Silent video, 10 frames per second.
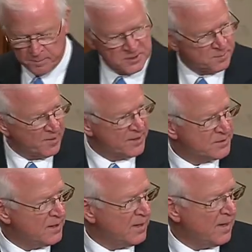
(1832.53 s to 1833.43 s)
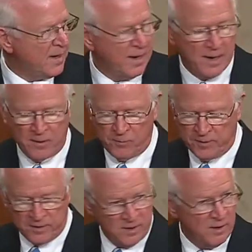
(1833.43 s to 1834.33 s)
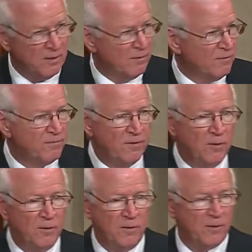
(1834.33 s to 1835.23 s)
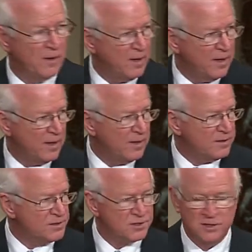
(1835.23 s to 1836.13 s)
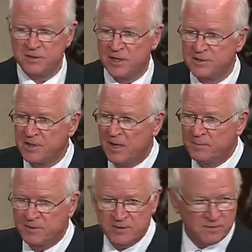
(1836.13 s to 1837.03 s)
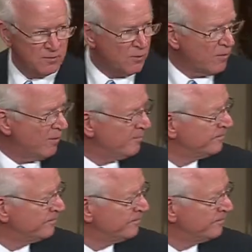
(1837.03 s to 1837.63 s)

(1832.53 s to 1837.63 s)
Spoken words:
Mr. President, I would yield the floor and suggest the absence of a quorum.